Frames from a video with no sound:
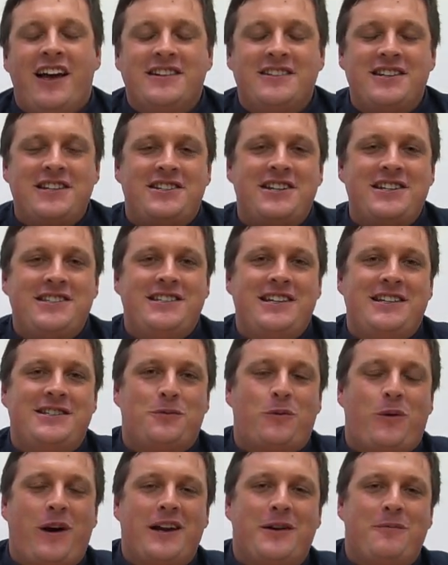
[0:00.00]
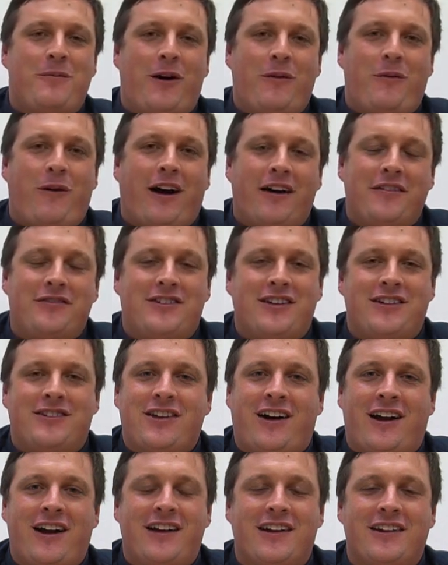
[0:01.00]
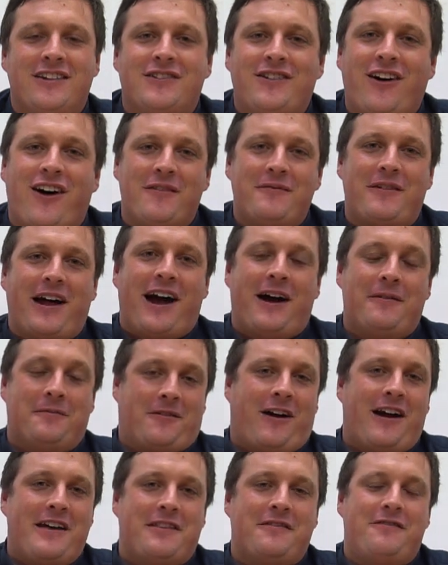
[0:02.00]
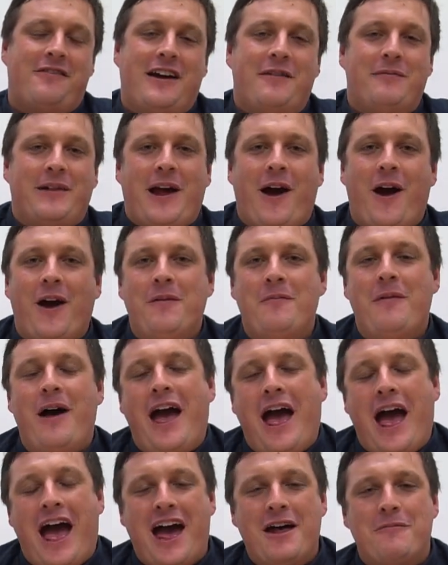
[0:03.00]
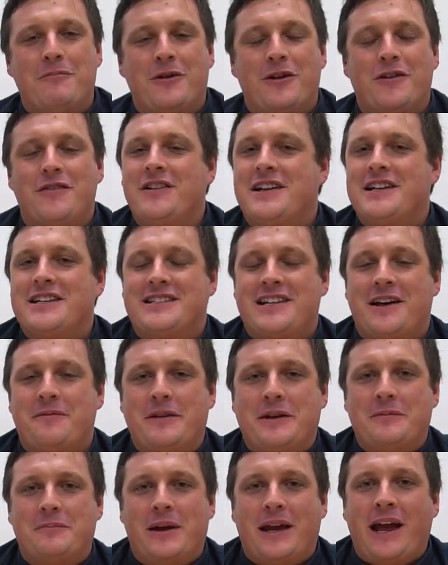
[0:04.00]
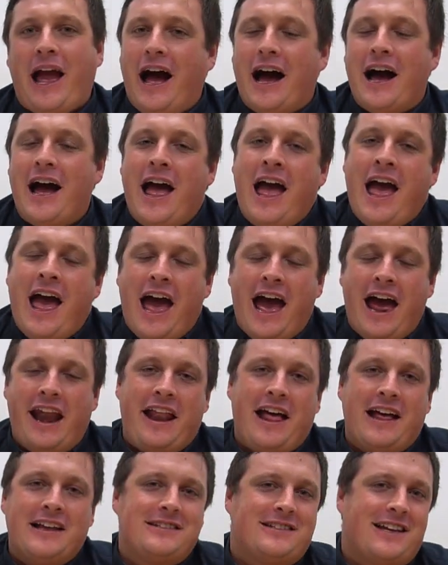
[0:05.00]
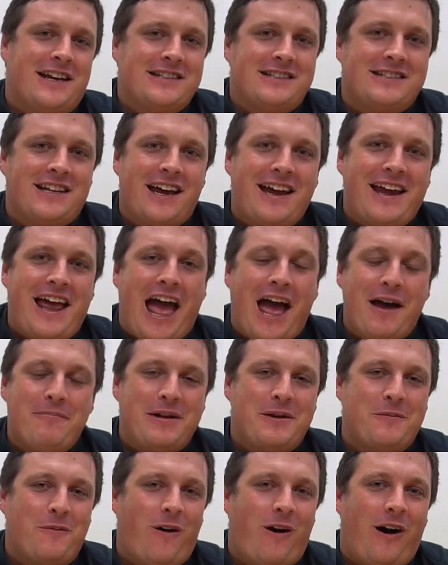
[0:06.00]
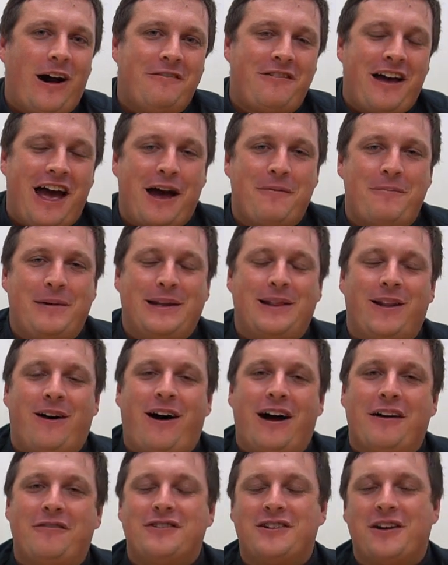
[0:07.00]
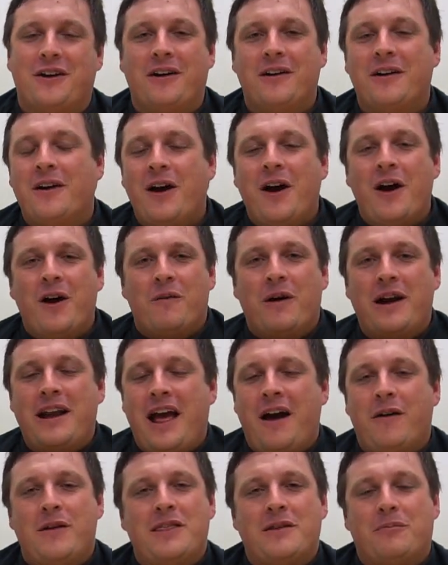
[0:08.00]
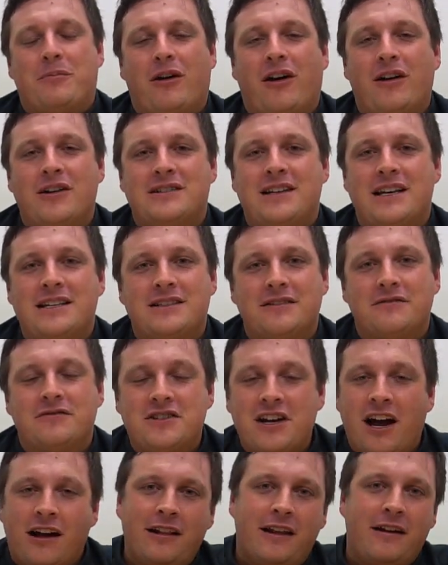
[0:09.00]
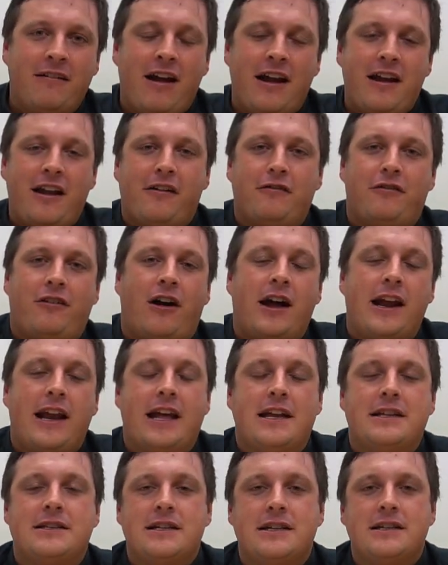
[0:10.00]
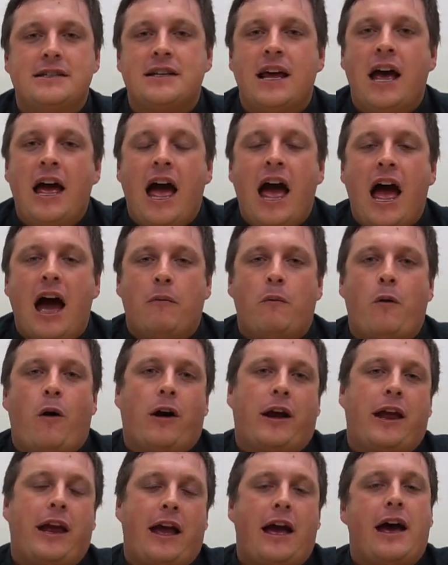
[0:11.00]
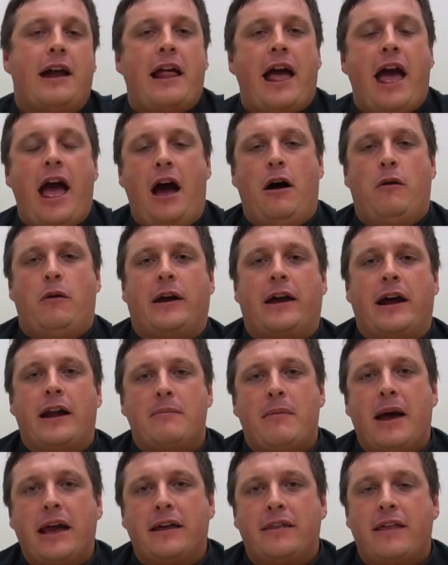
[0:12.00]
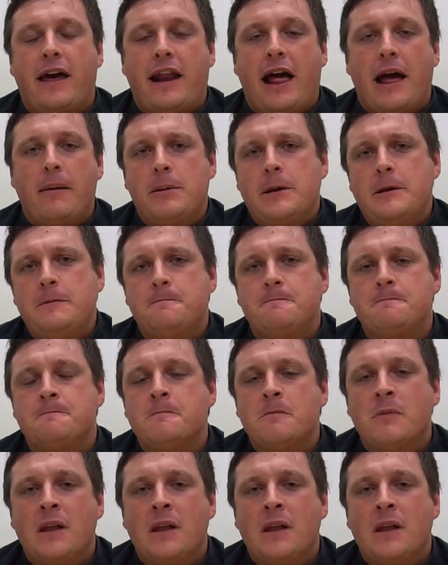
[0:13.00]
So just this week my wife's decided it's time to upgrade the family home and move into something bigger. And as they say, happy wife, happy life. So we're now in the process of juggling around our finances and working out how we're going to make that happen.